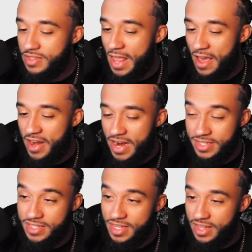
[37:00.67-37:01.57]
Now that I
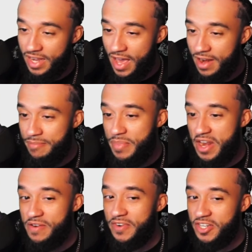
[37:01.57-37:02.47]
see that they got a
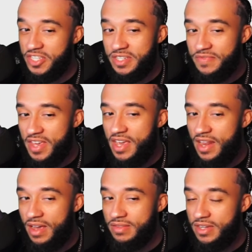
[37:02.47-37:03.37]
better version of
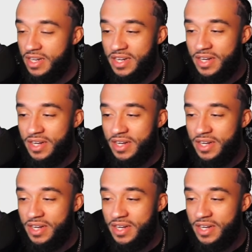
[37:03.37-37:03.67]
Pen out there.